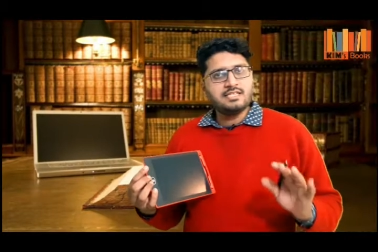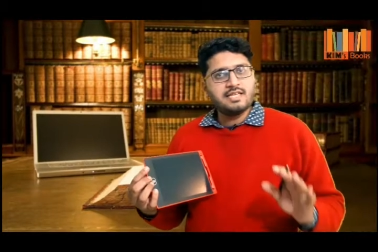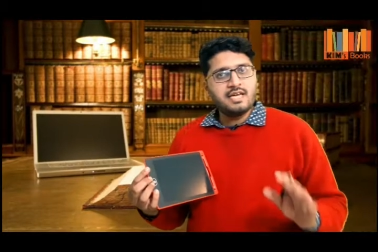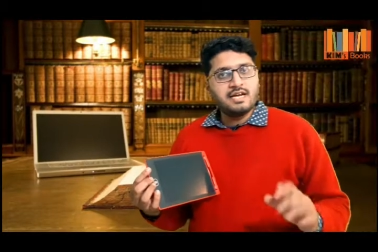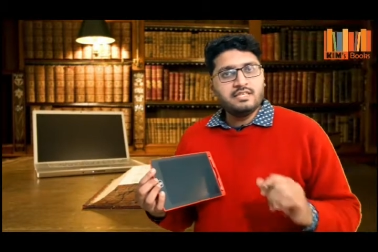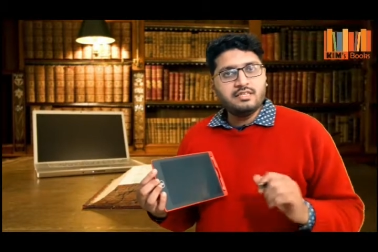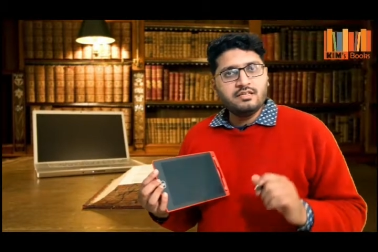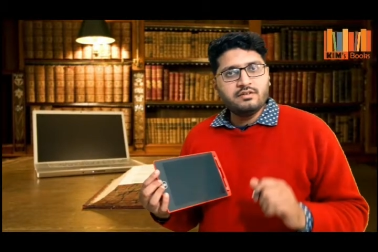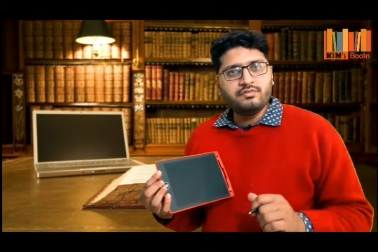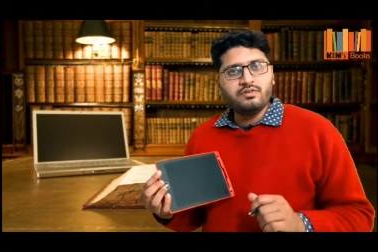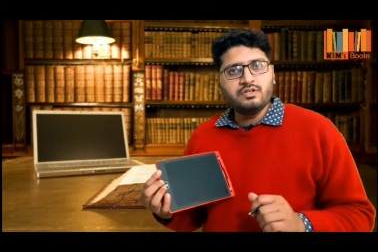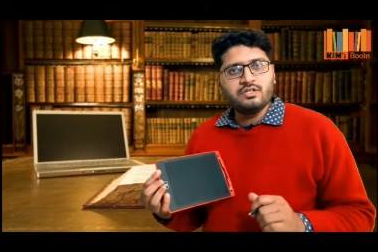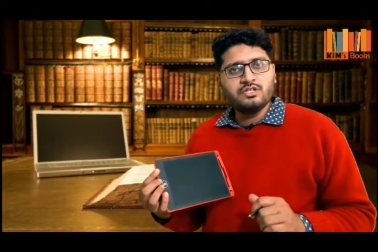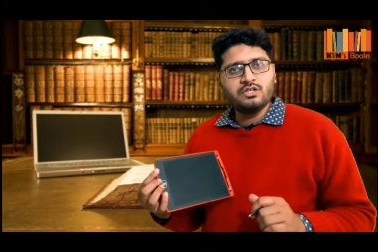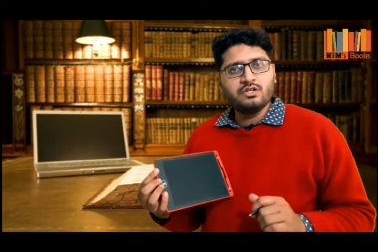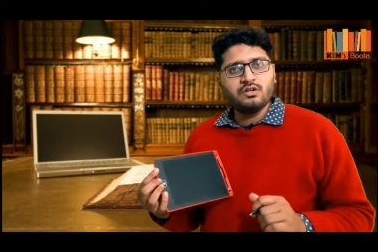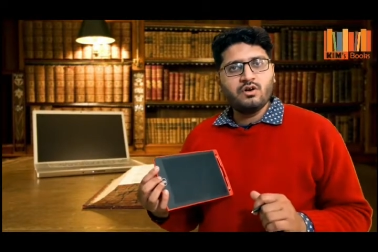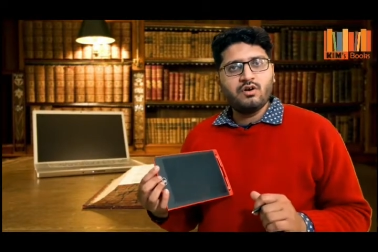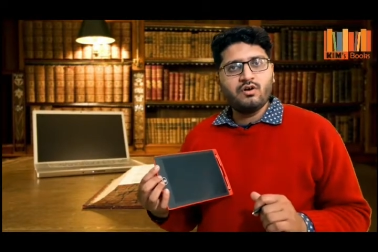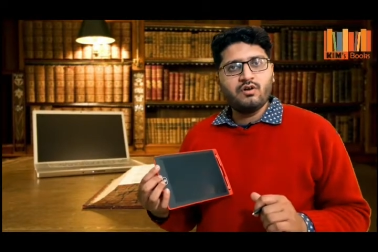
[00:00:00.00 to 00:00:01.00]
another
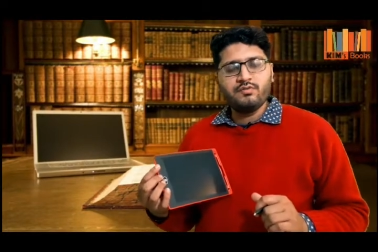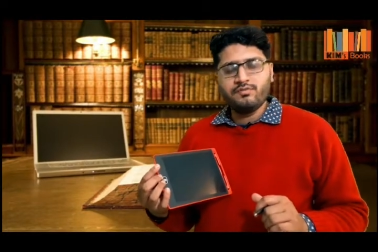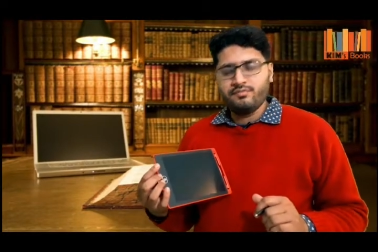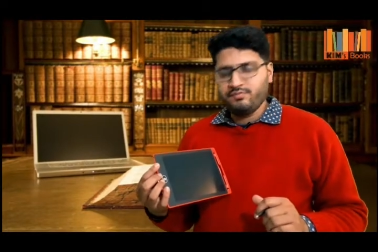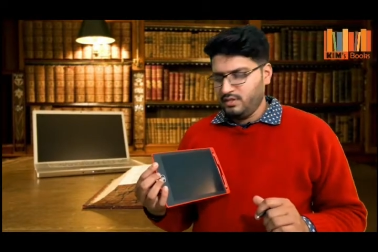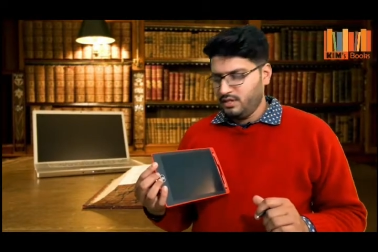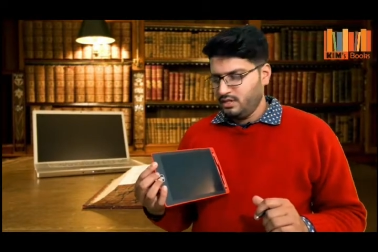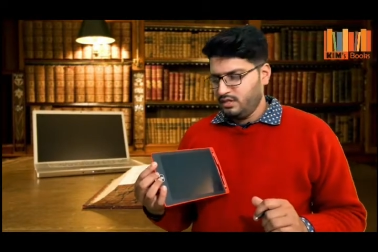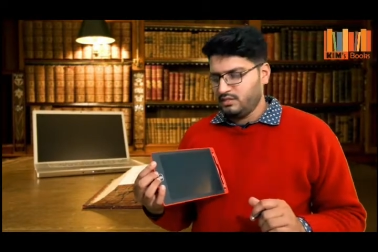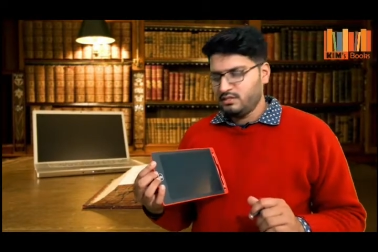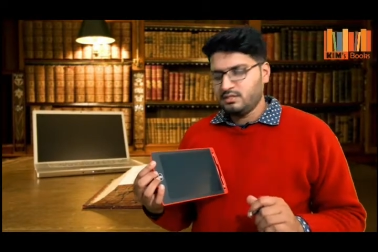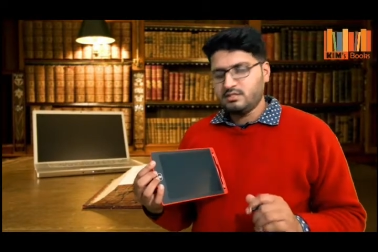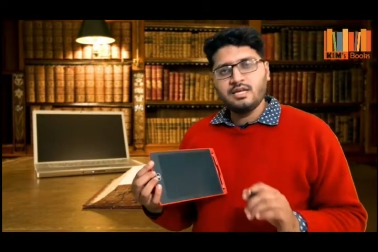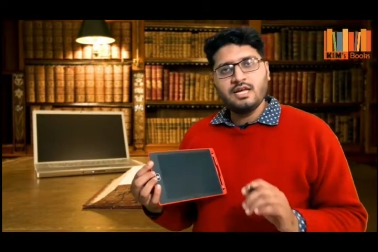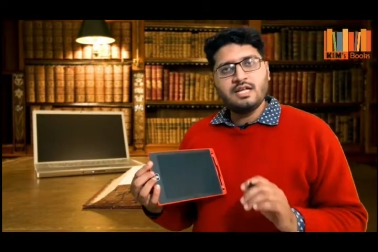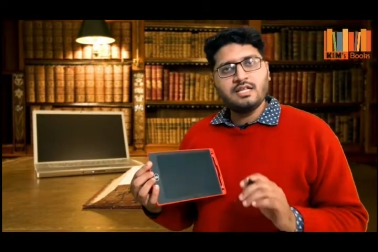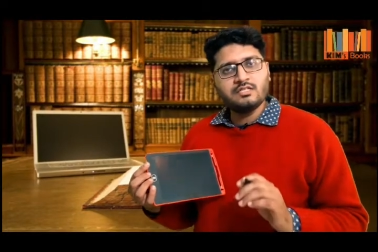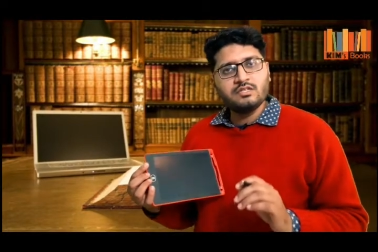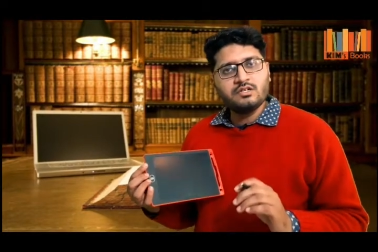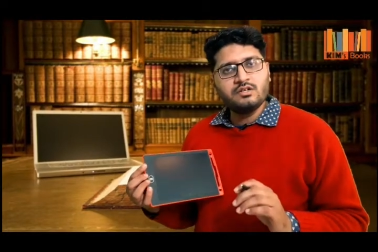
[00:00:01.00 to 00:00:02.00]
feature of this
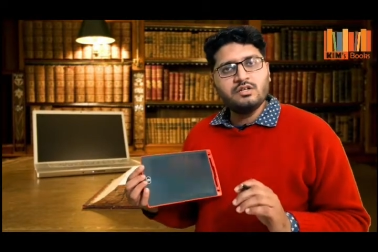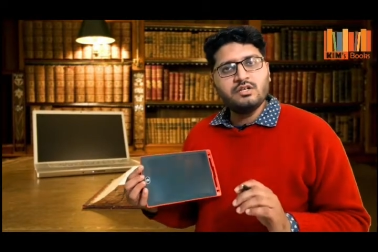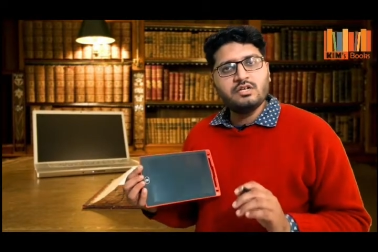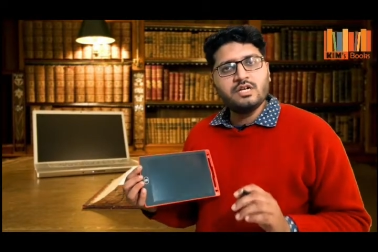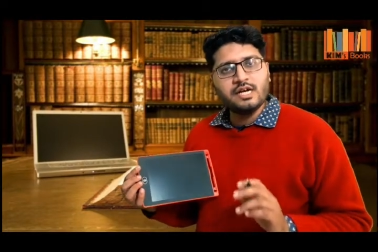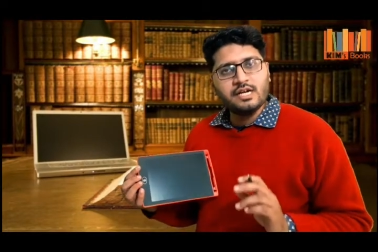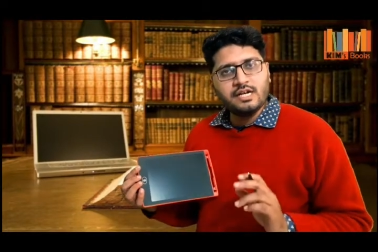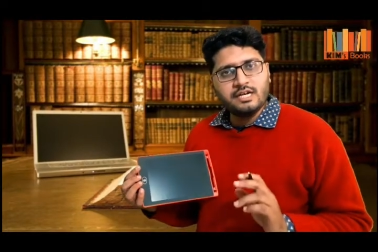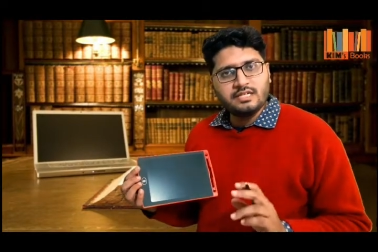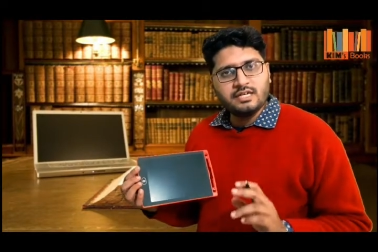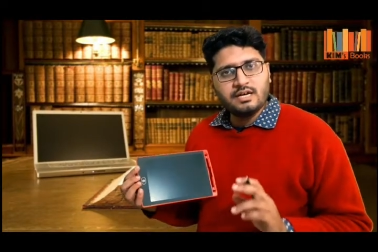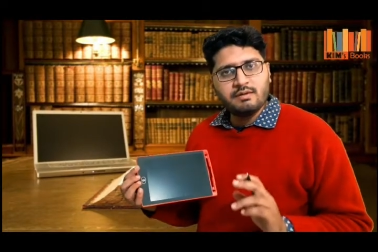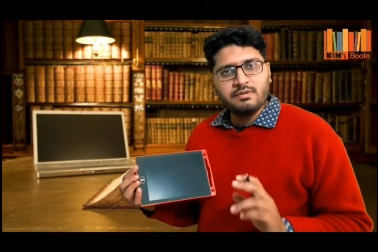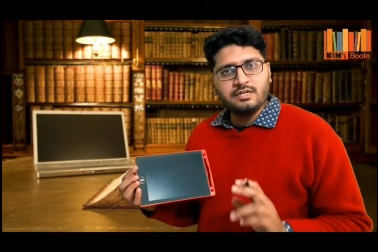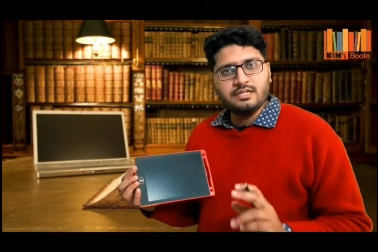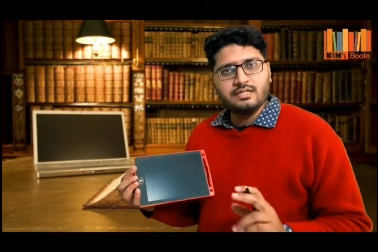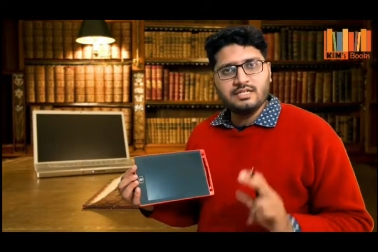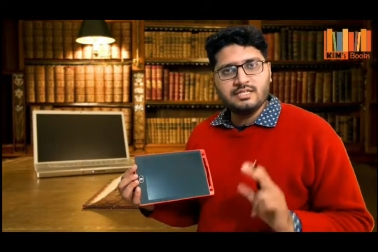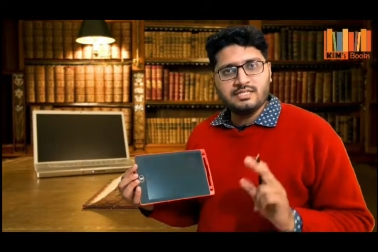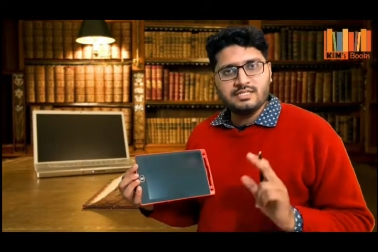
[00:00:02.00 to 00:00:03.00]
LCD writing
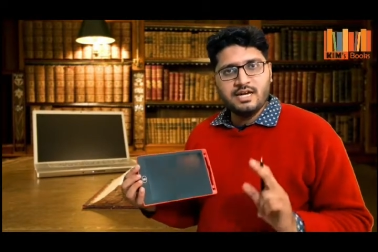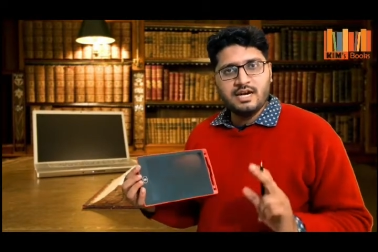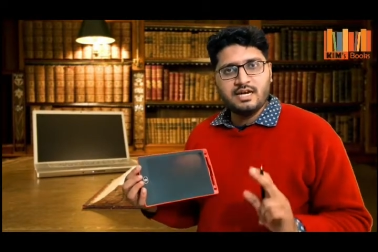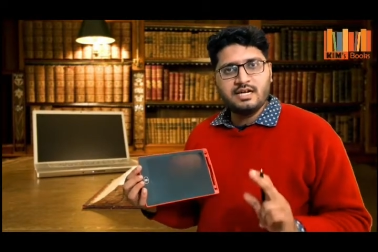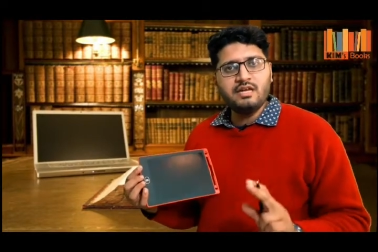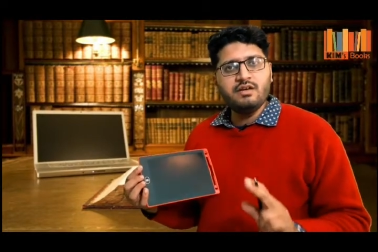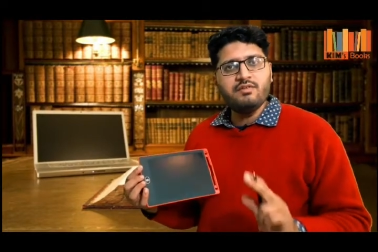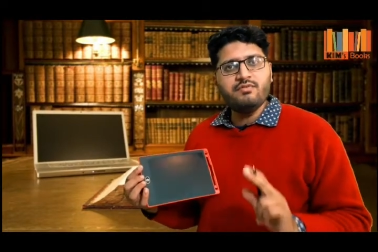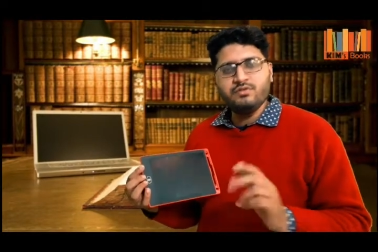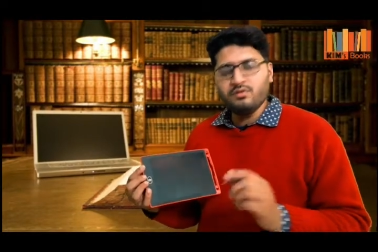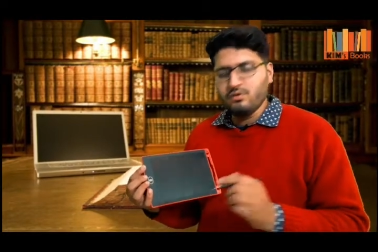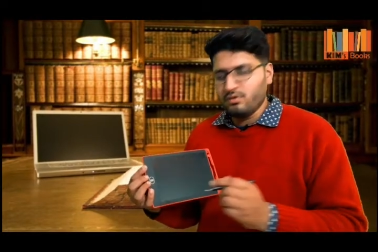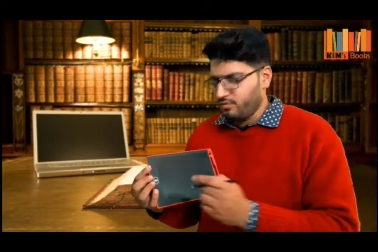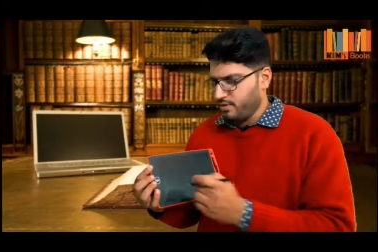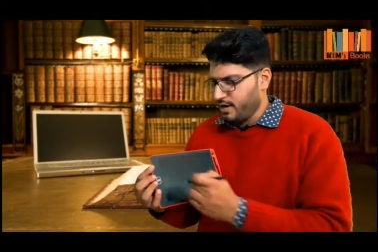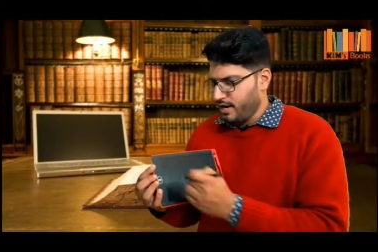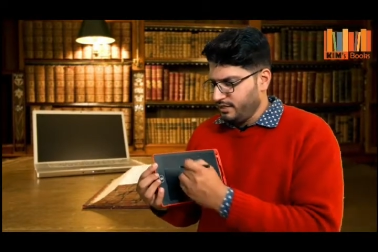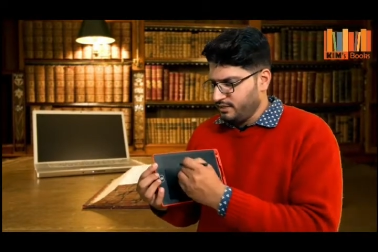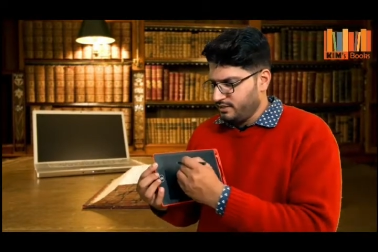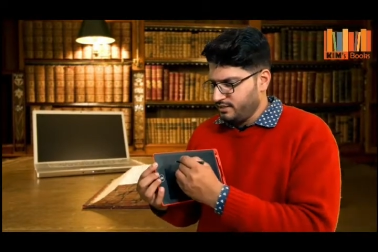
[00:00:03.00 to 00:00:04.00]
tablet is that if you
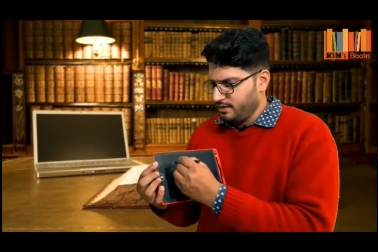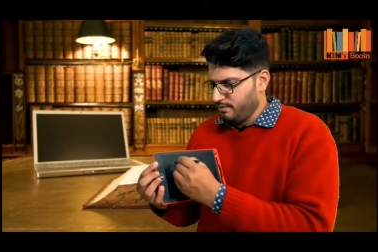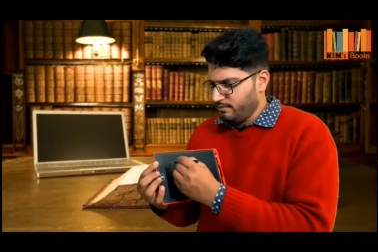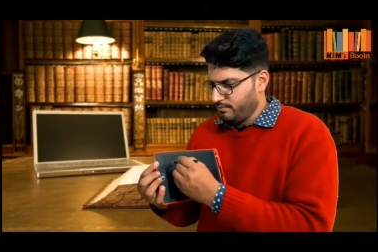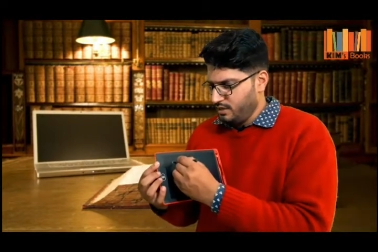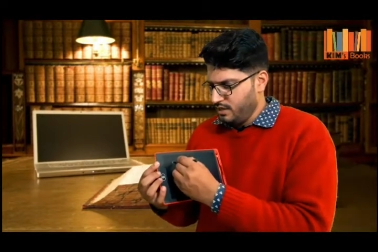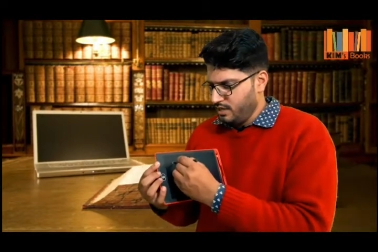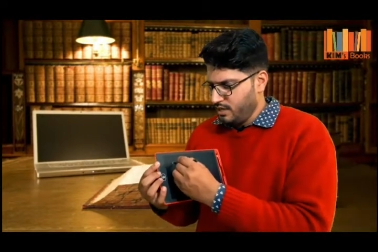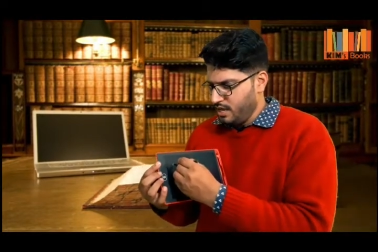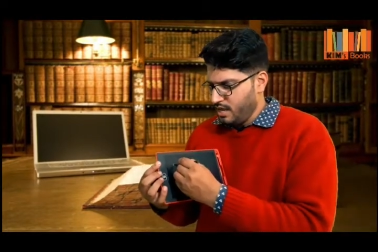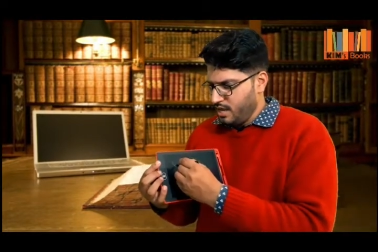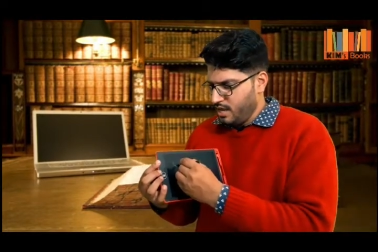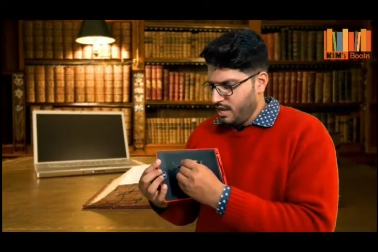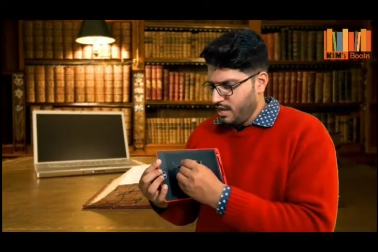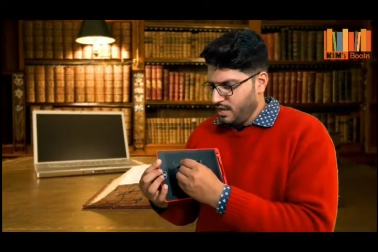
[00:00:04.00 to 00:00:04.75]
write something